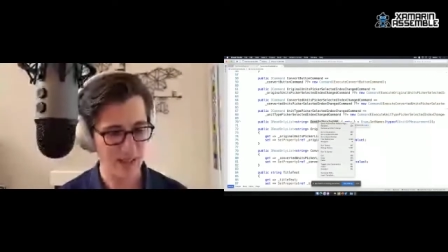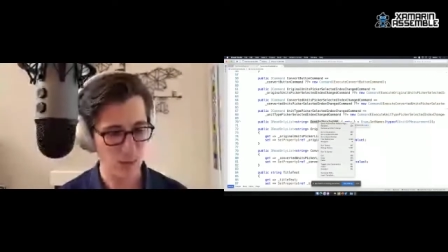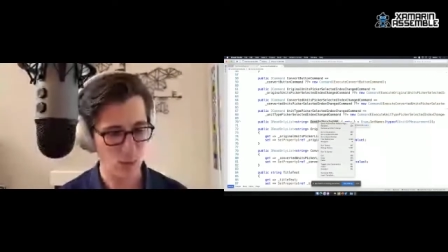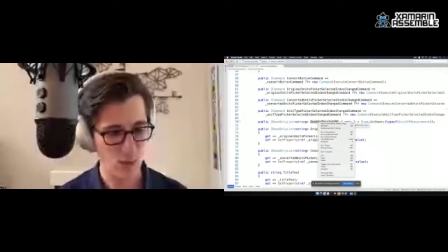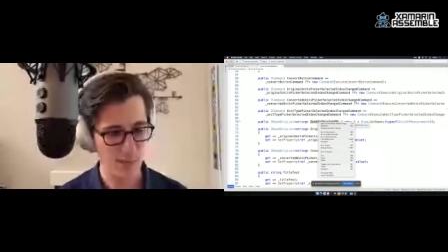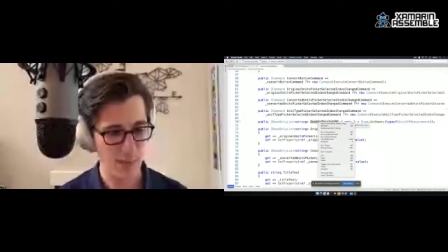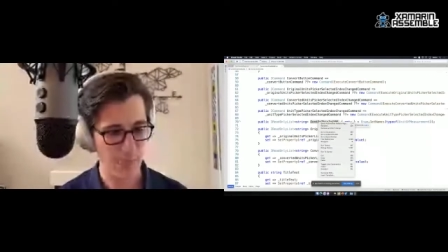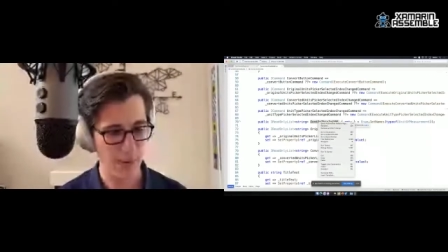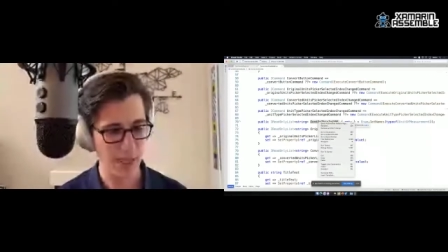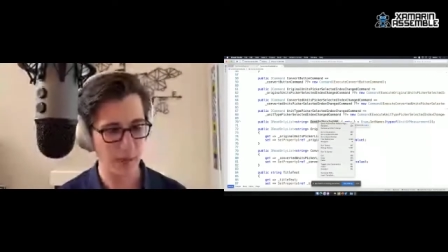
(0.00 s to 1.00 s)
whoop,
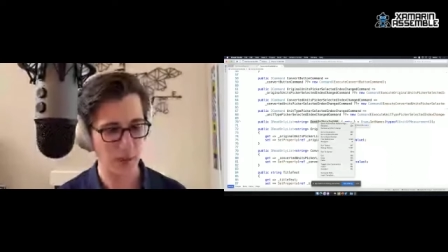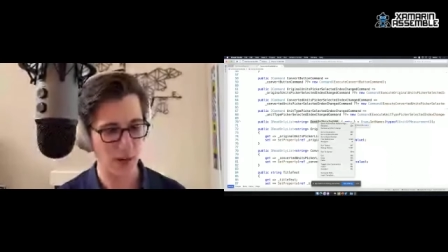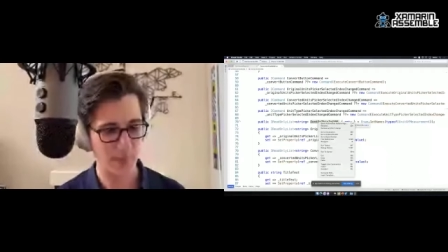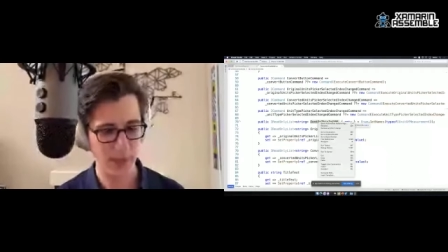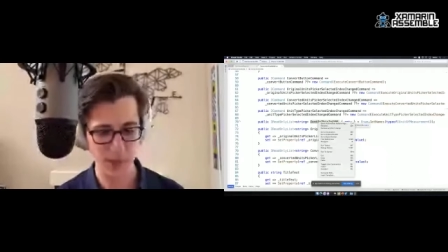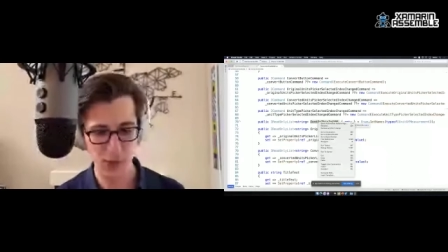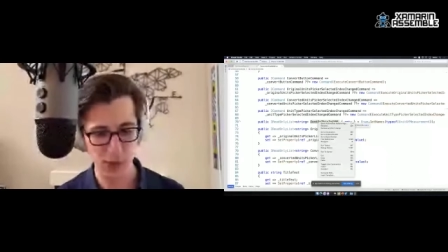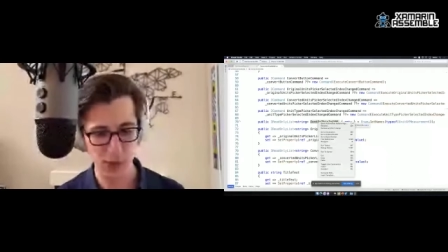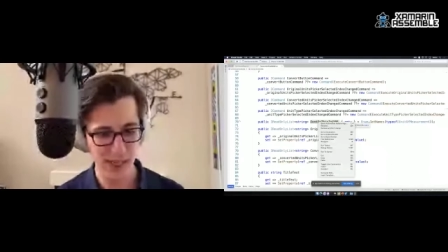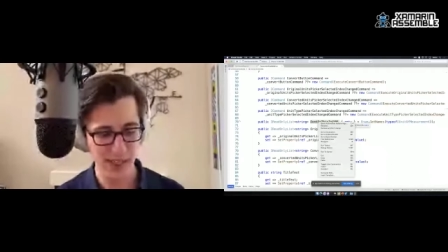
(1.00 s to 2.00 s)
there we go. So on my
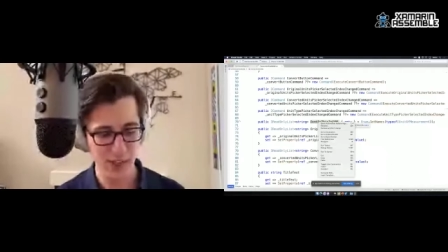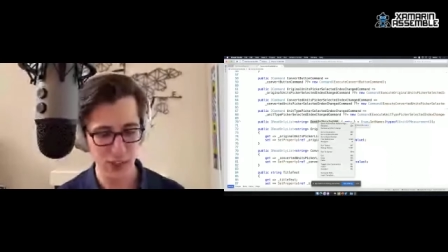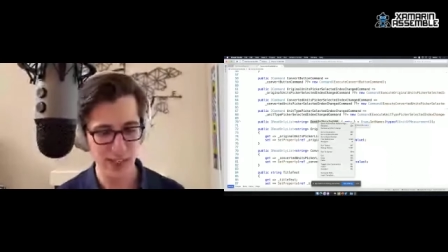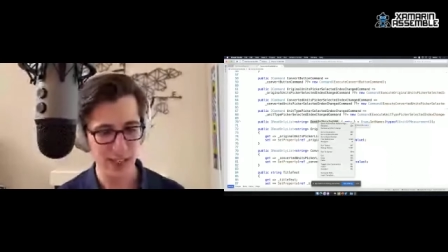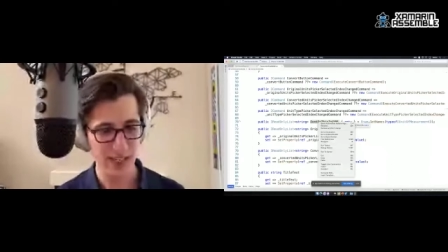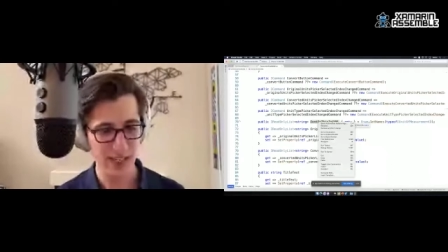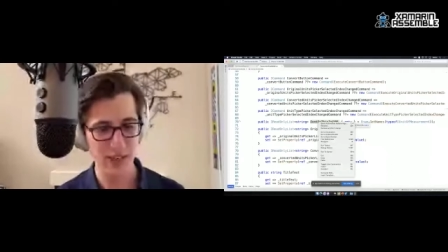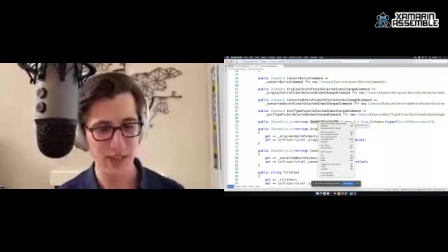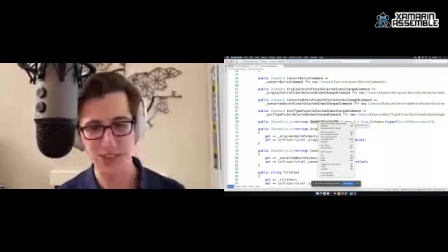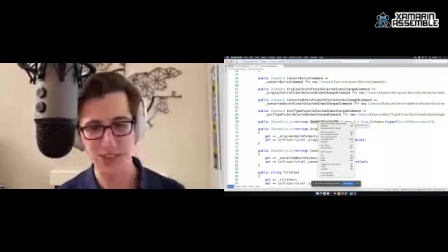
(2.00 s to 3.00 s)
conversion page,
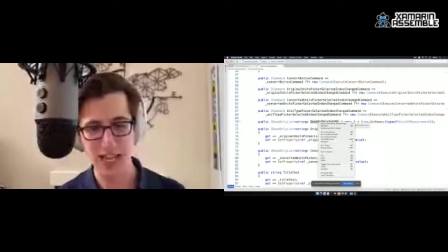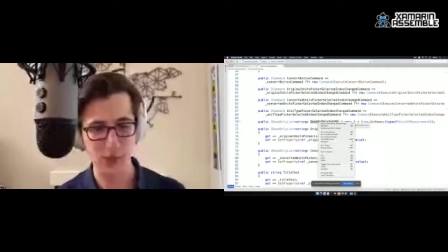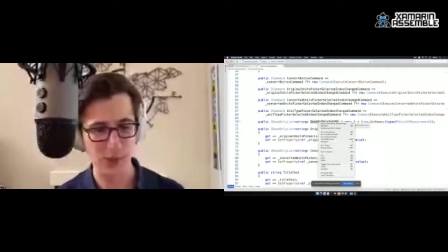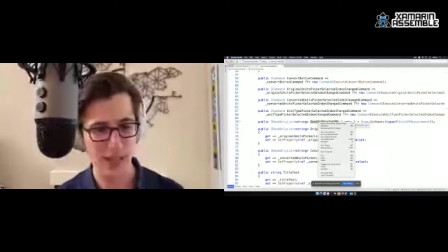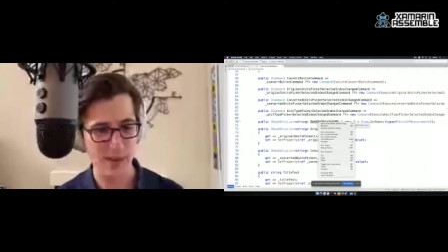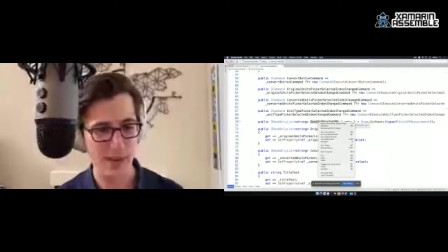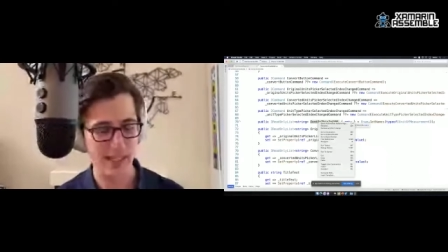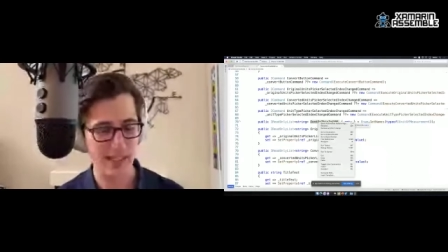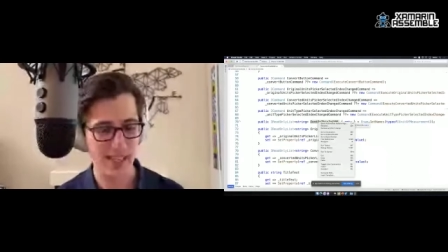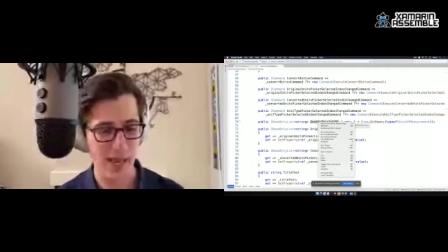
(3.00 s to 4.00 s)
here's exactly where that
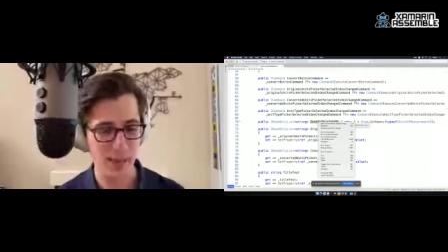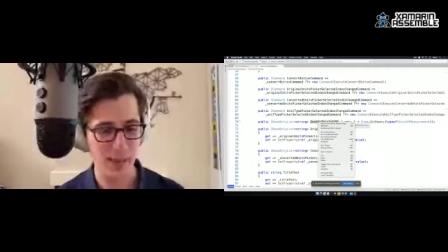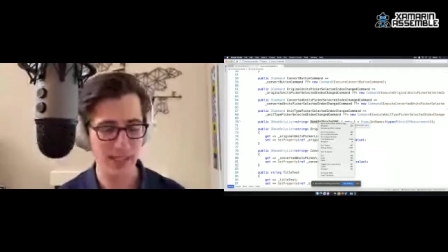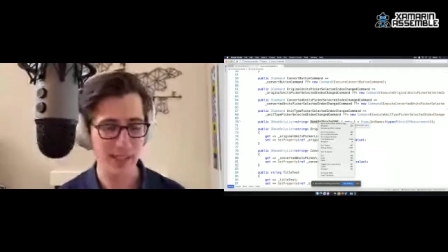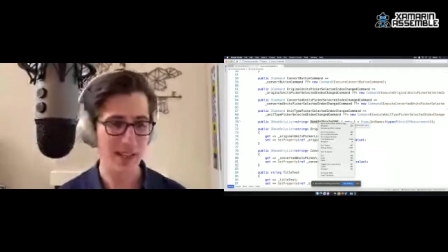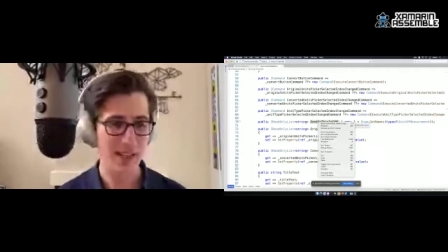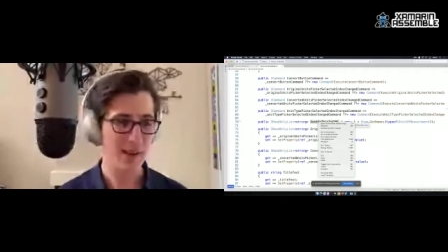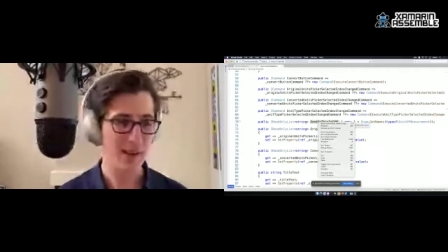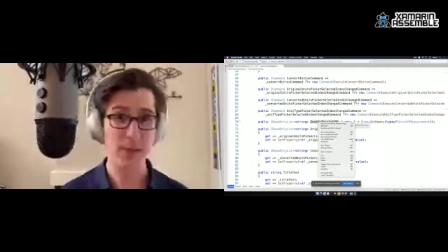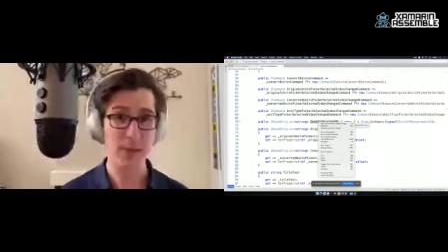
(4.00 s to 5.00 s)
binding's happening.
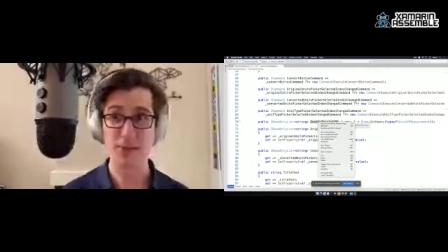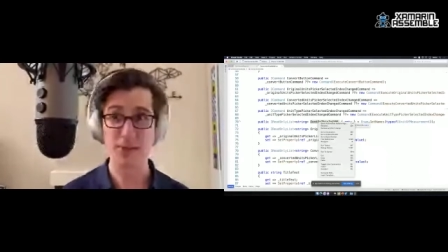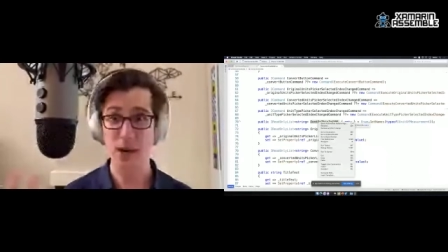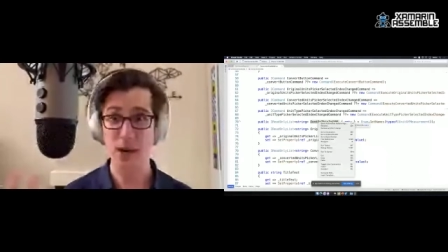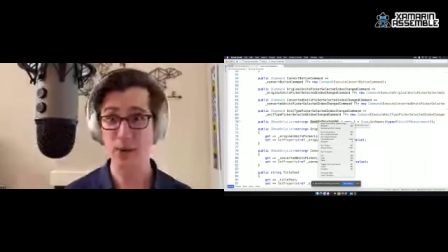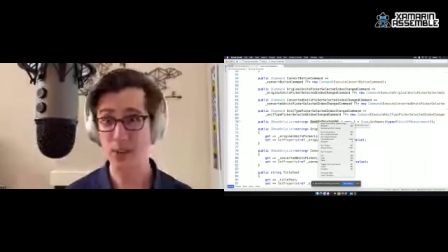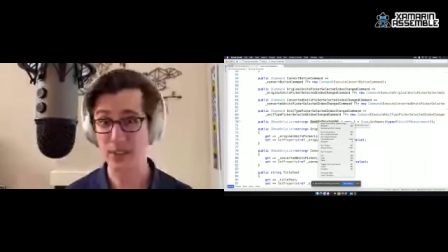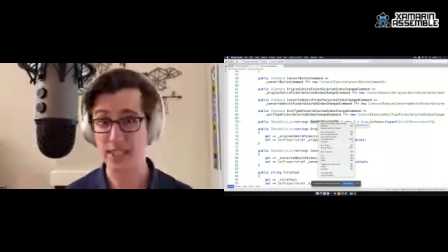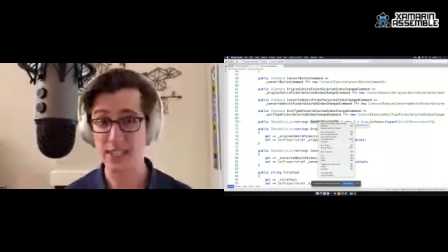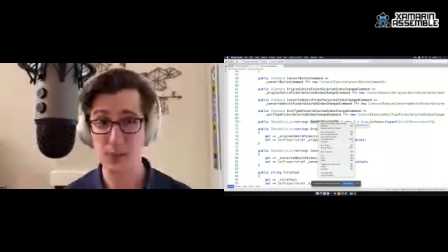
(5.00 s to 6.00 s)
Maybe I have a property
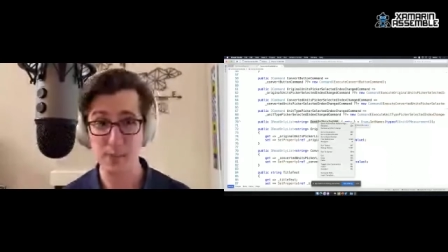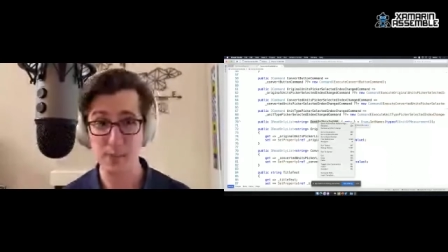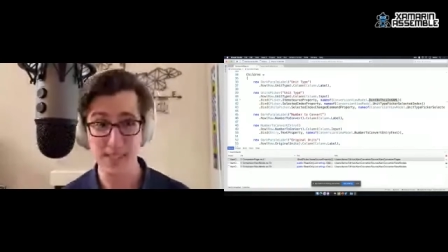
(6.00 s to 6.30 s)
called isBusy